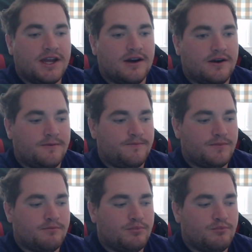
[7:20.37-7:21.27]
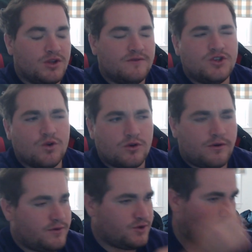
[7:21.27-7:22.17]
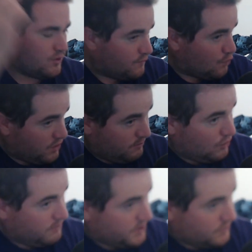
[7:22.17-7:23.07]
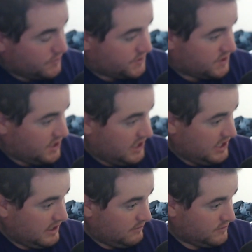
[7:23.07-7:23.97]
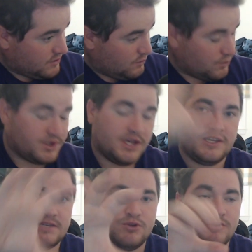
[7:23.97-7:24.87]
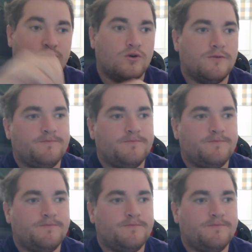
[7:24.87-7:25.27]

Believe 240 millimeters. I was all with a DisplayPort,